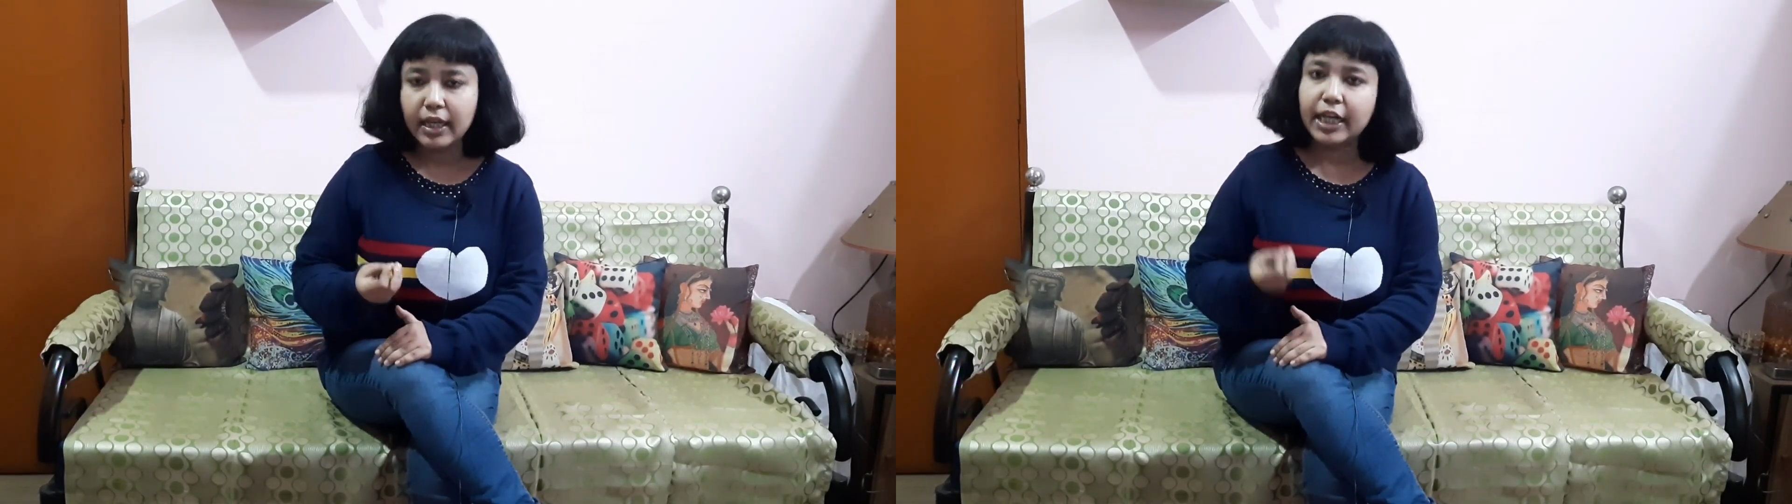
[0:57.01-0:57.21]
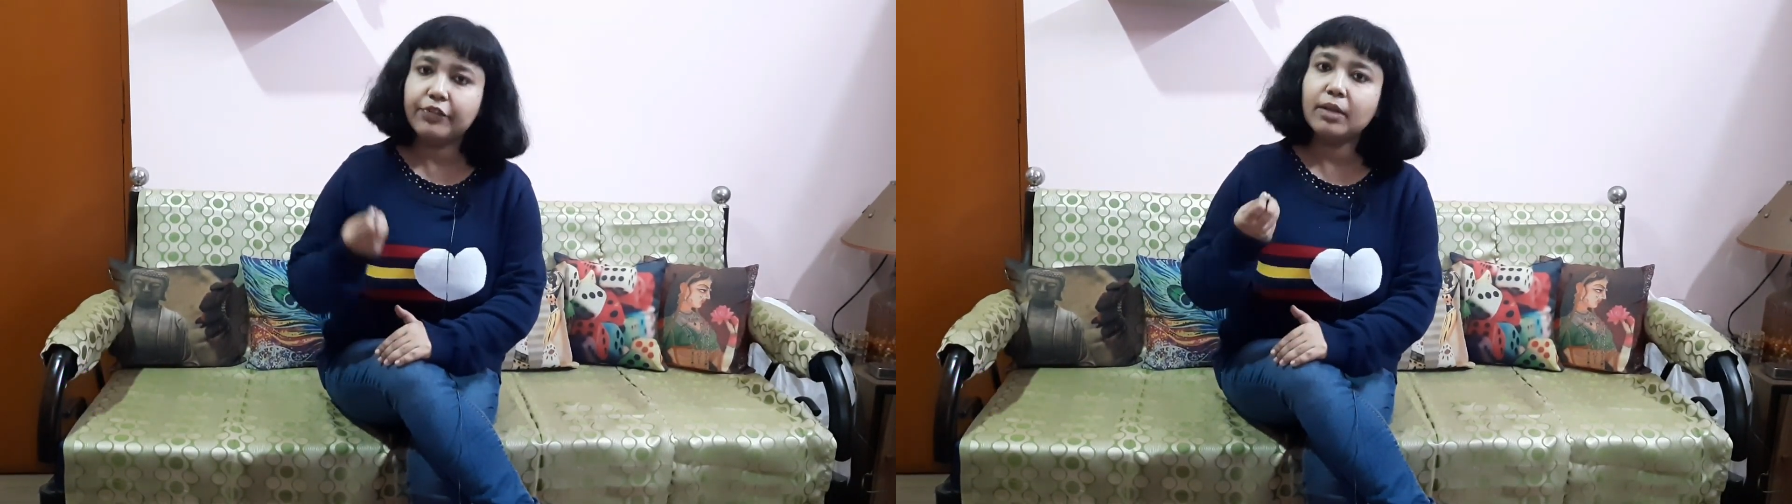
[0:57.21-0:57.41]

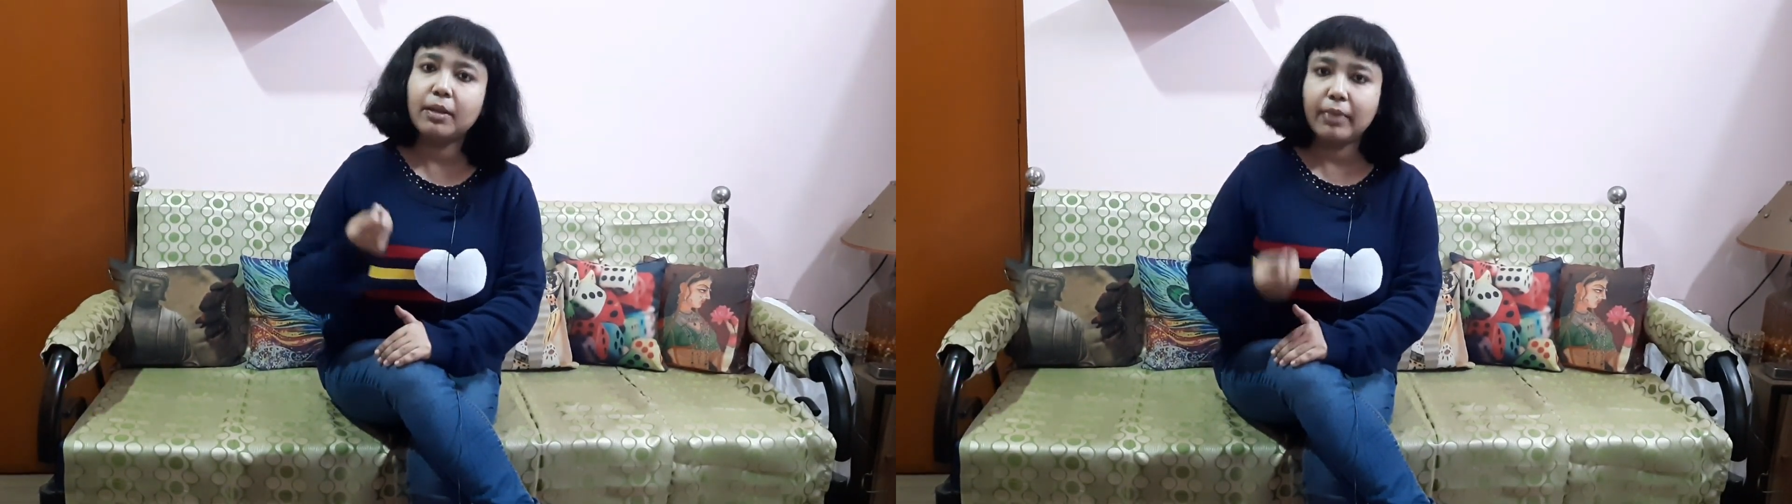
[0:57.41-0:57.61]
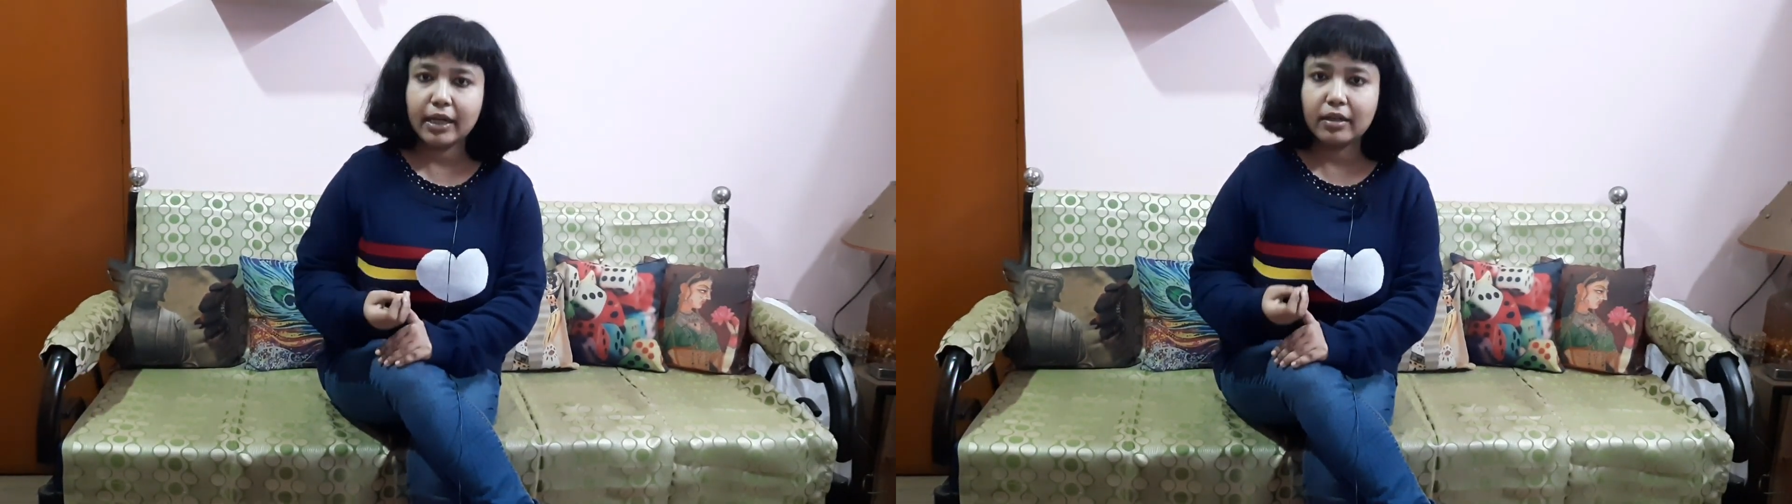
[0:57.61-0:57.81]
it will
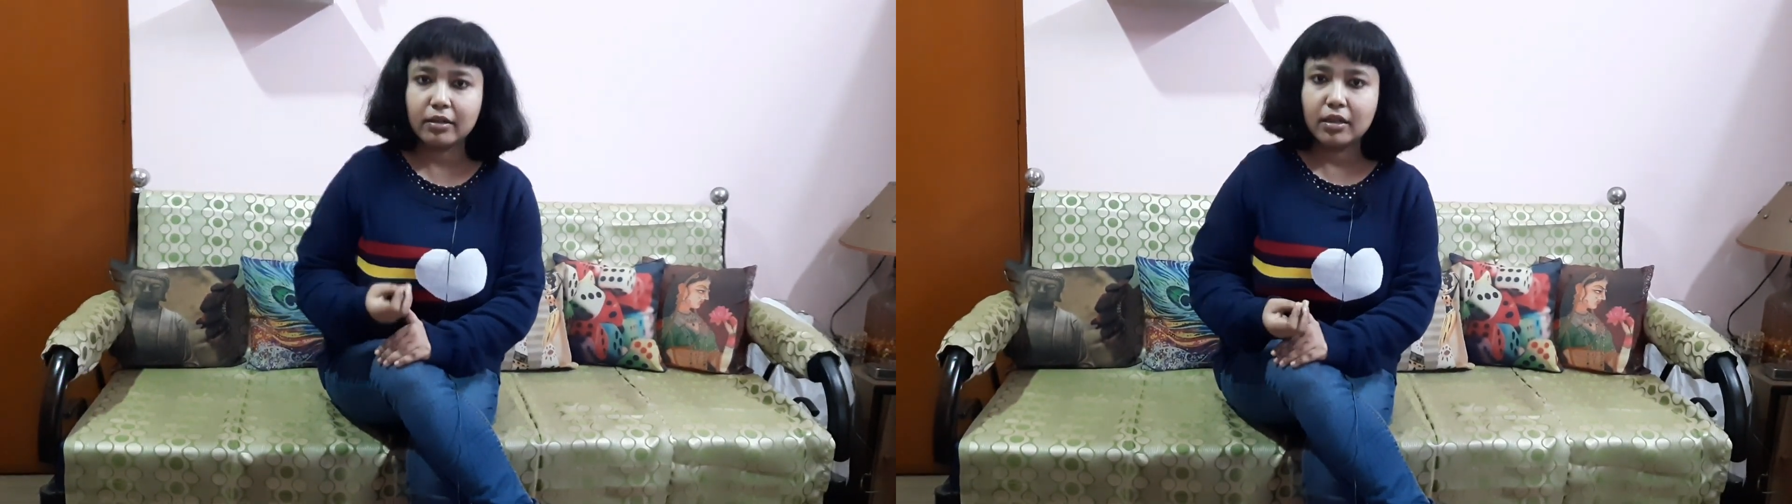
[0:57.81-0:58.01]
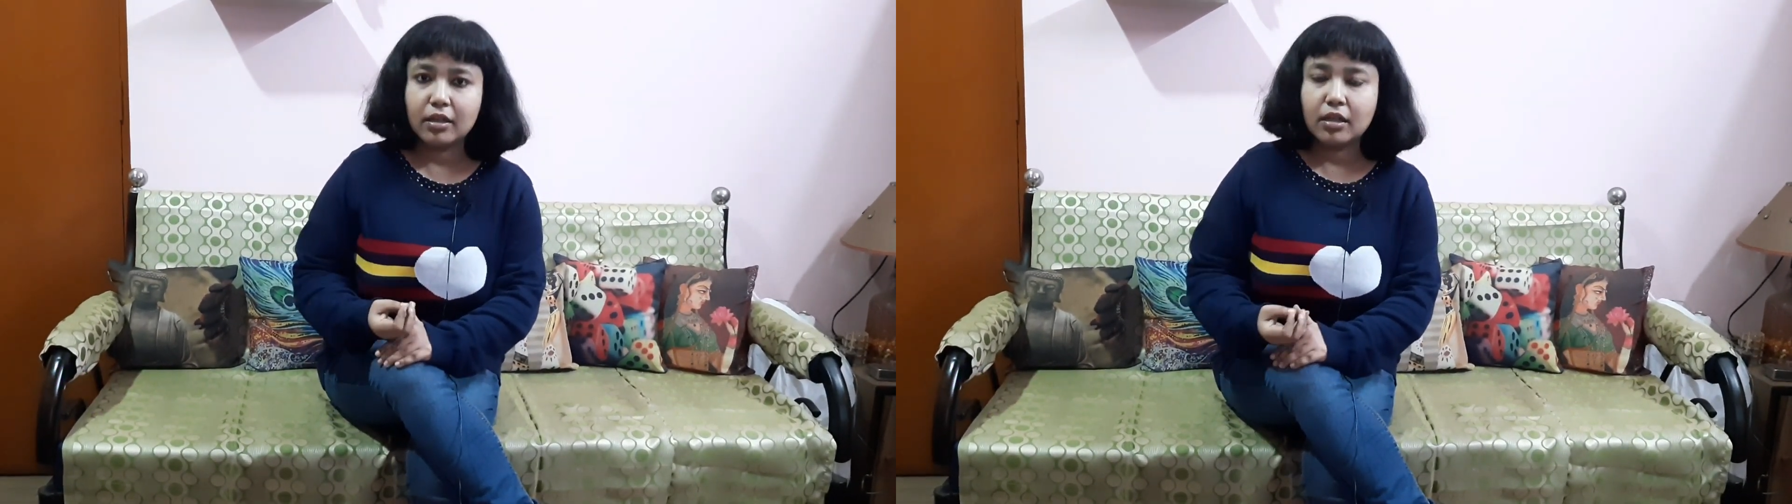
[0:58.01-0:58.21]
be better
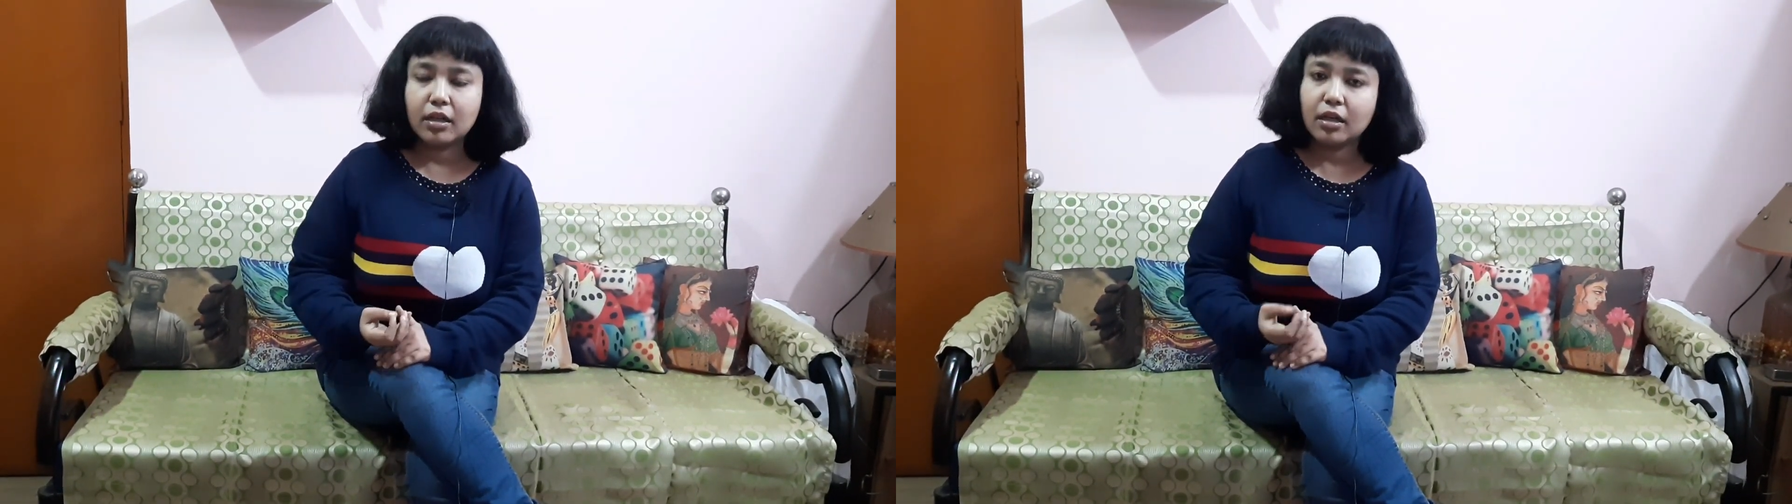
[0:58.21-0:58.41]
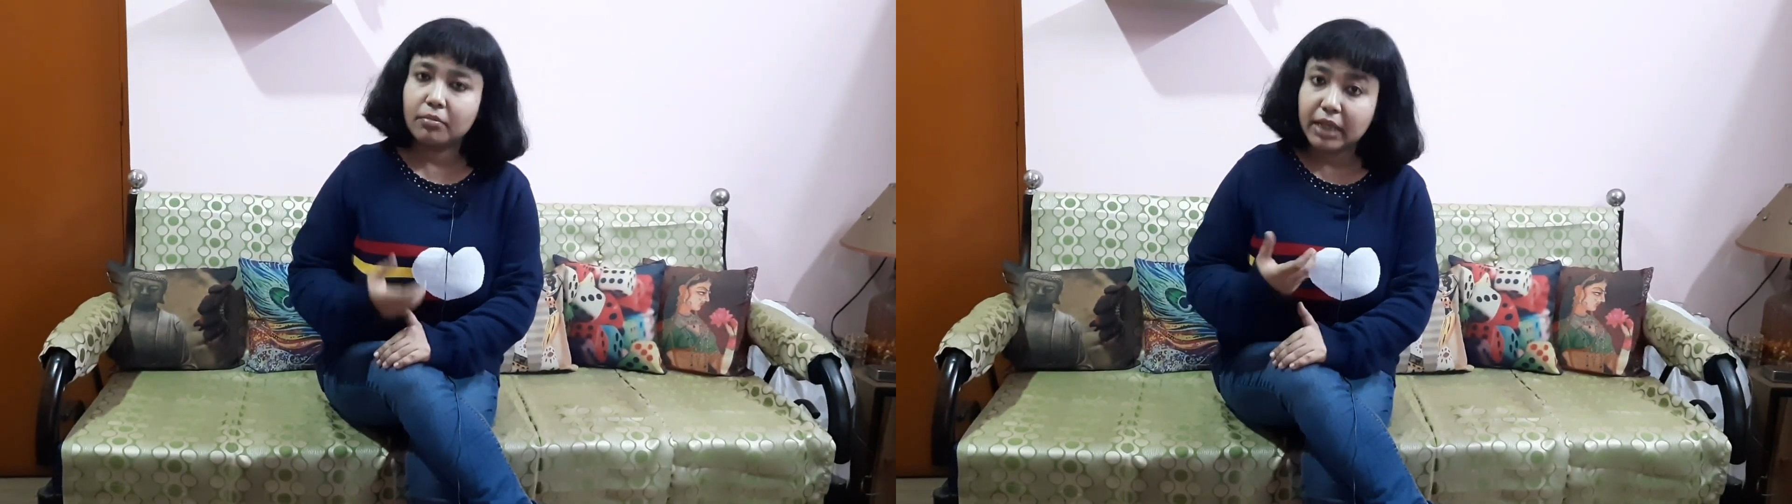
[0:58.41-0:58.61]

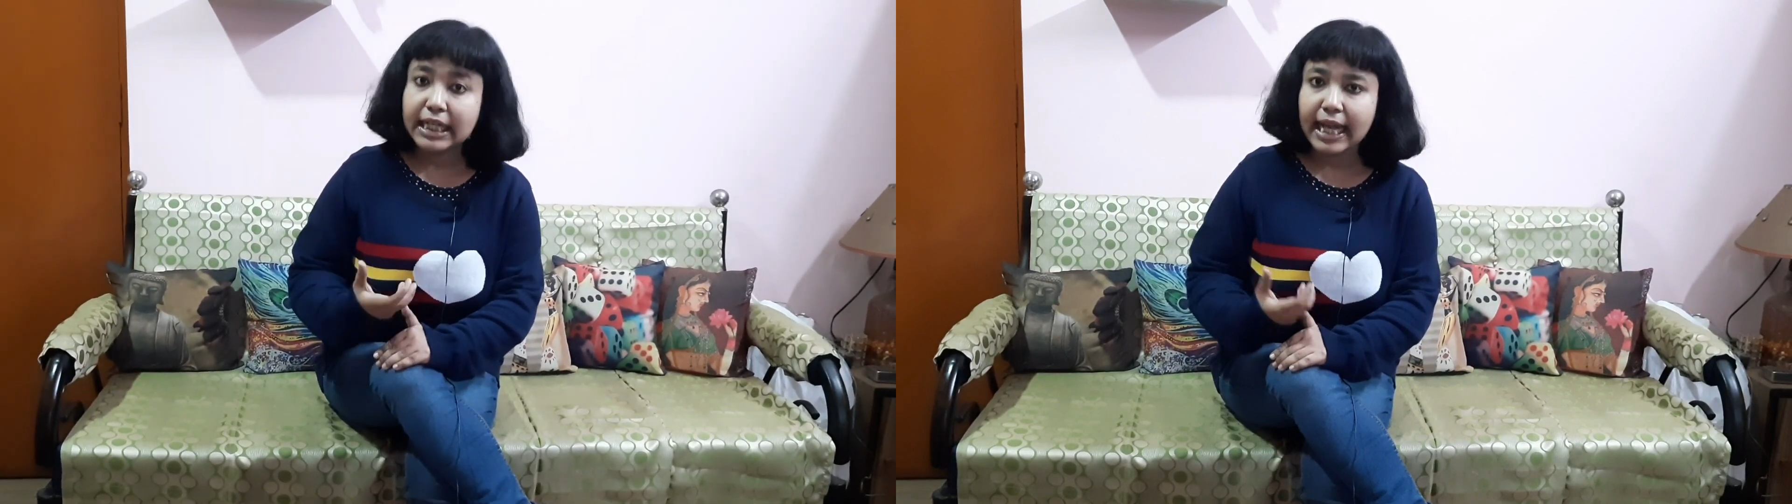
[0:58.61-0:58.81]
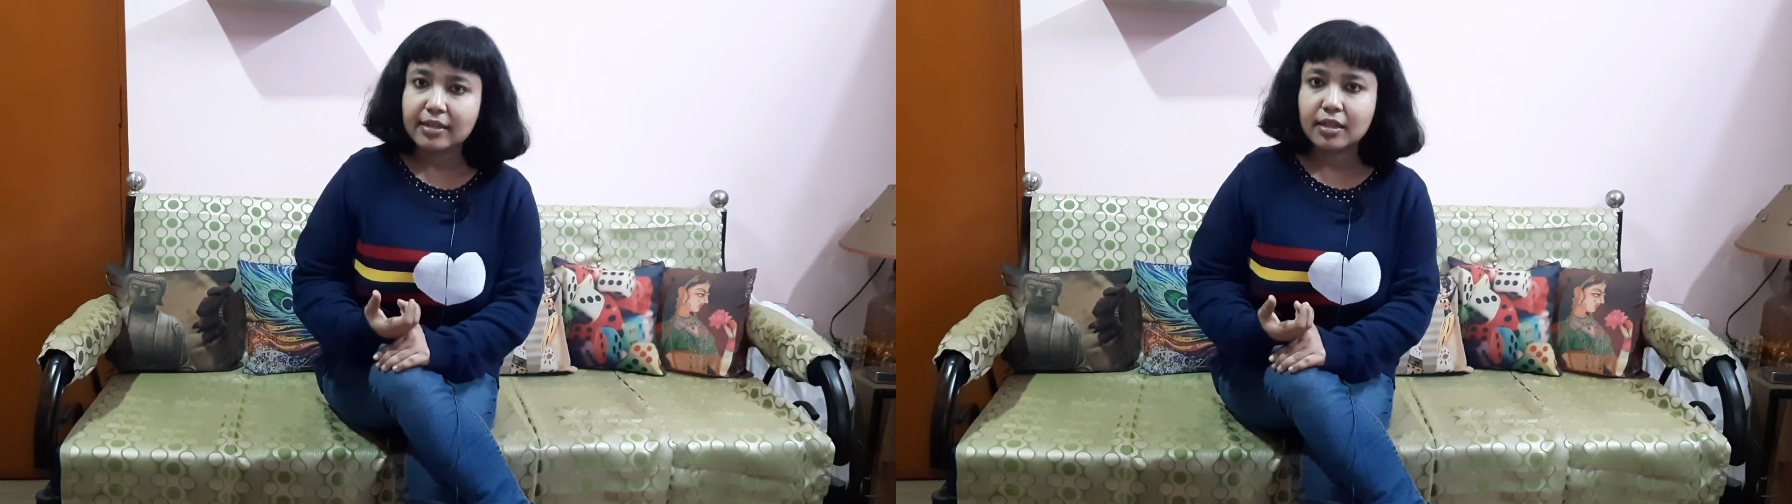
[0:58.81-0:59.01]

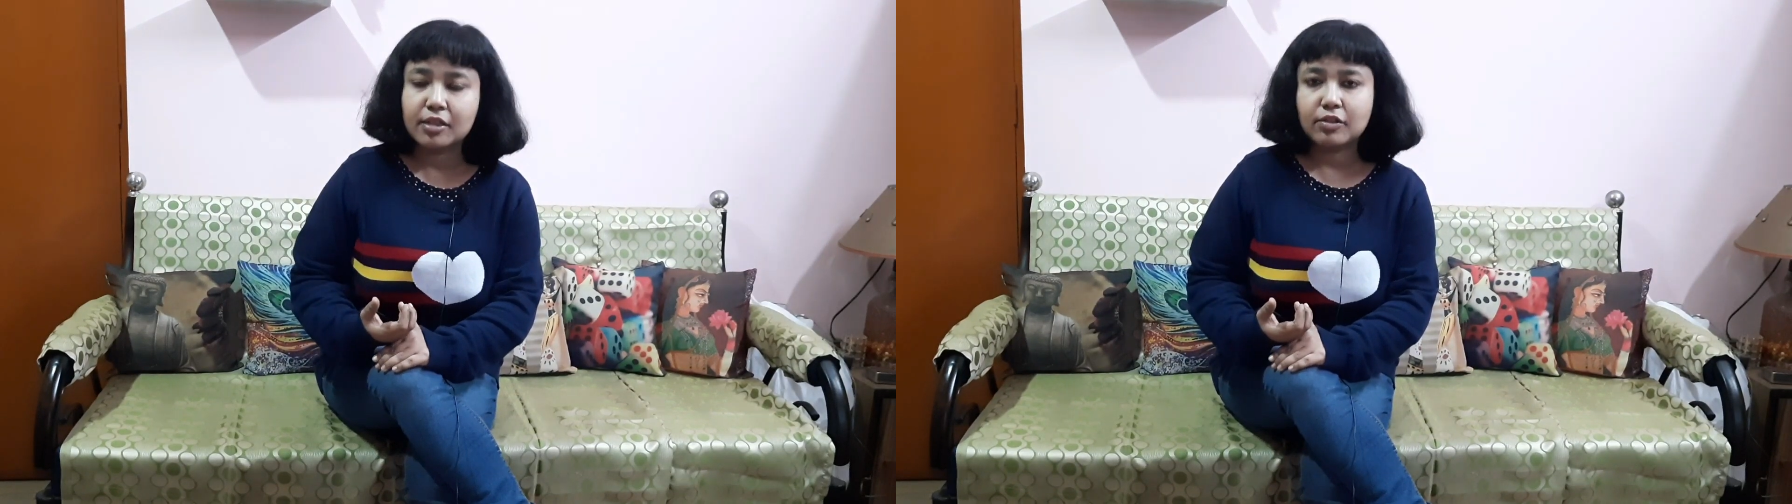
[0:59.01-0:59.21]
in taste.